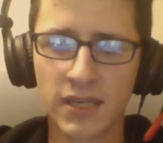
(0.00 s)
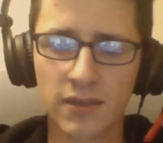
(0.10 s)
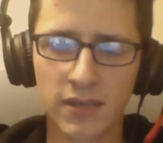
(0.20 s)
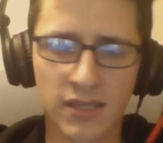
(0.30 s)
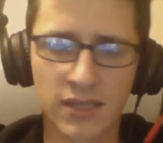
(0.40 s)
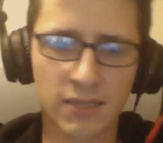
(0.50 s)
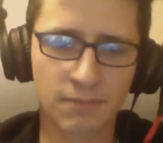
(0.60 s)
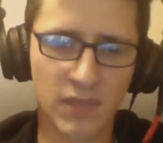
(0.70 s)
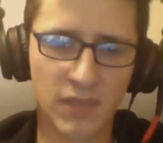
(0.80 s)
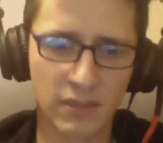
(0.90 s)

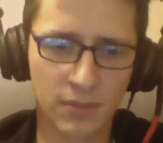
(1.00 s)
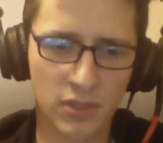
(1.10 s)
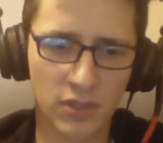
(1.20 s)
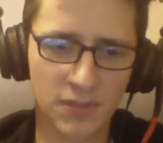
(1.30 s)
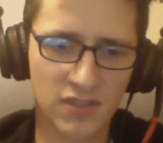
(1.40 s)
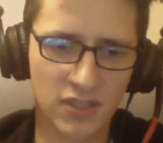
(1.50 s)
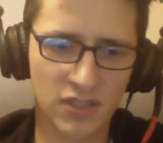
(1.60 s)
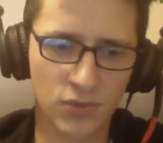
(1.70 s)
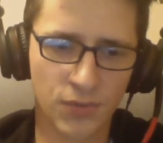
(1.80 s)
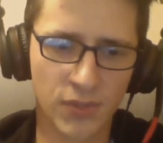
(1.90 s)
Let me pull up the
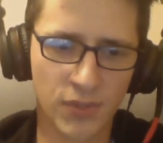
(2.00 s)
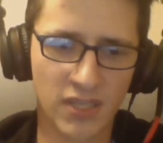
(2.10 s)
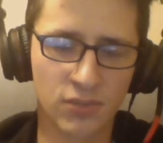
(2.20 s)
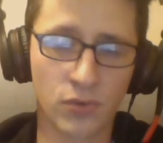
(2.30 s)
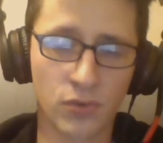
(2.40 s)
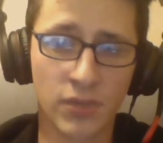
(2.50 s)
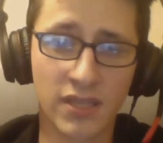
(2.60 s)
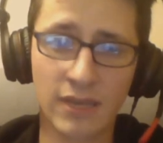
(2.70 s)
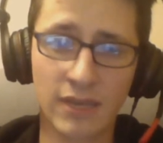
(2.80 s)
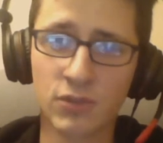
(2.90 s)
schedule for you guys real
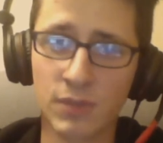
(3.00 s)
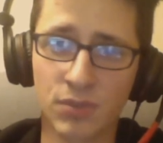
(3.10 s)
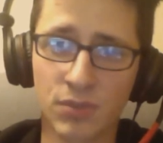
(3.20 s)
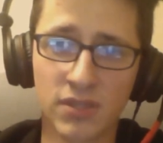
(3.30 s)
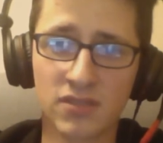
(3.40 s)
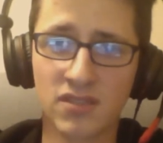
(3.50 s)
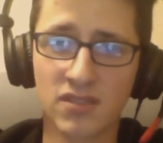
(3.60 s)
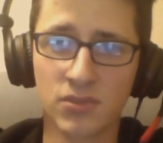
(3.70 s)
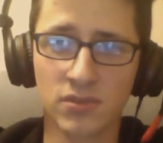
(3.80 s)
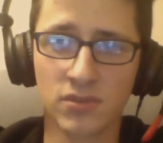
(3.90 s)
quick, and I'm going to be putting this
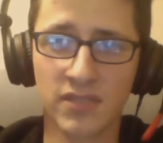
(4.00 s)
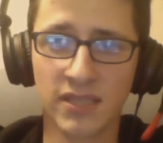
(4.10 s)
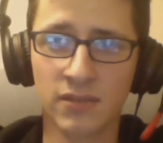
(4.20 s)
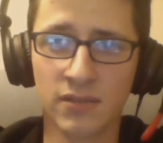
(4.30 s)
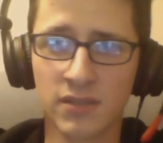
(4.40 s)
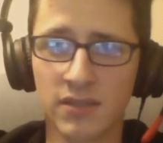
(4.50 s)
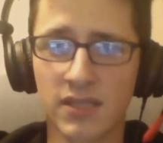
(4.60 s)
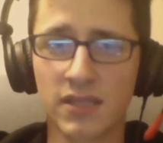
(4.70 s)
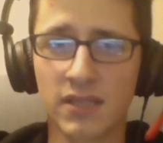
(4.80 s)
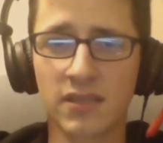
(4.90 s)
schedule down
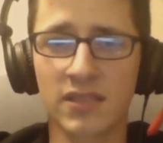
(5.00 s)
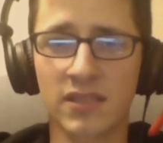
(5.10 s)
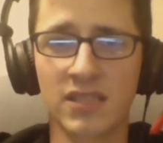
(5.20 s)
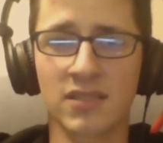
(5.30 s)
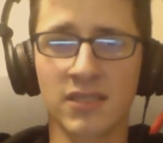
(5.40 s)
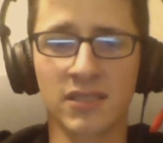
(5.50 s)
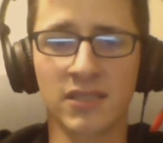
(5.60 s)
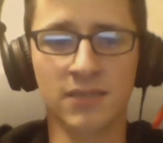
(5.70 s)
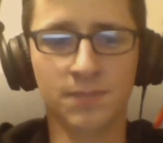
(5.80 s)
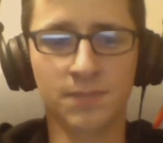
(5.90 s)
in
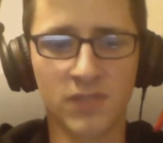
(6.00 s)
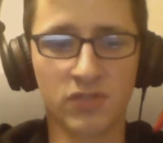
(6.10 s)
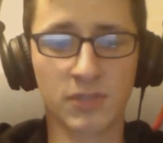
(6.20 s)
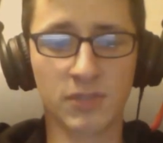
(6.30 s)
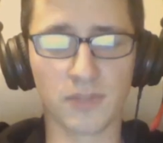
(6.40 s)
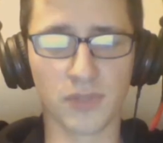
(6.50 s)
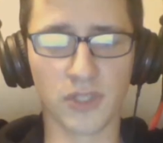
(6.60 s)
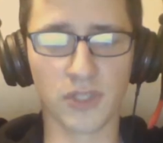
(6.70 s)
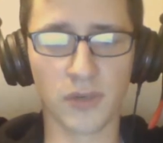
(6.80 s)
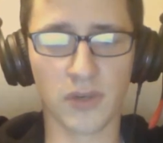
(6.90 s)
the description
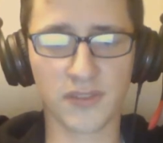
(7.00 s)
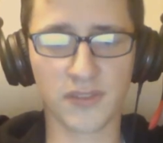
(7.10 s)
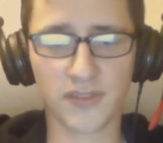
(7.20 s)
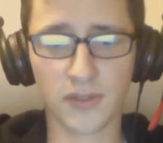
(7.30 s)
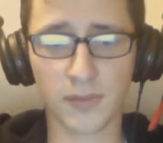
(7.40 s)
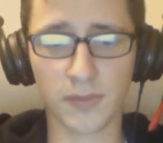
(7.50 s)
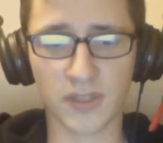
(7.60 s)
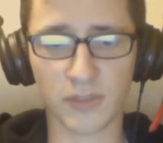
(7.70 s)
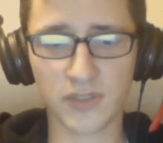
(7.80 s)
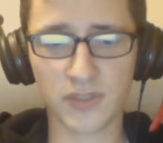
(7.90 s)
below also, but
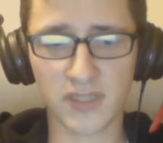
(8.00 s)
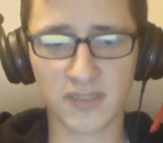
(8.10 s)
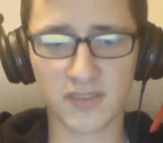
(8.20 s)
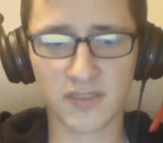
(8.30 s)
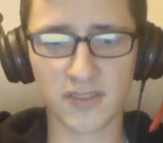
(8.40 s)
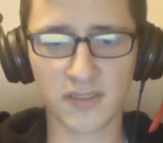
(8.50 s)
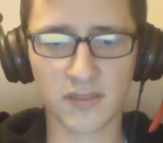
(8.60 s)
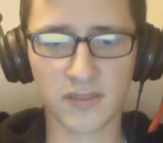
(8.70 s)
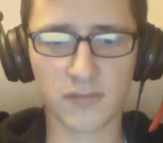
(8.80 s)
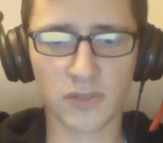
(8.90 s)
I want you guys
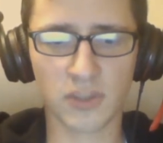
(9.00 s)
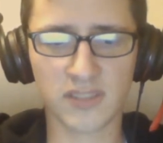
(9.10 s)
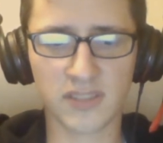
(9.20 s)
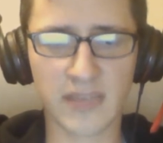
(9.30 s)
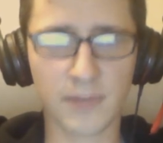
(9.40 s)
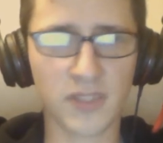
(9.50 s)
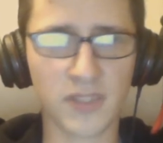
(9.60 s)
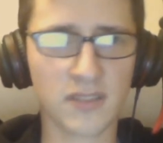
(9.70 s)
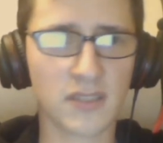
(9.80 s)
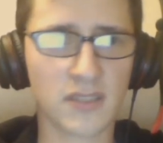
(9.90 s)
to know what's happening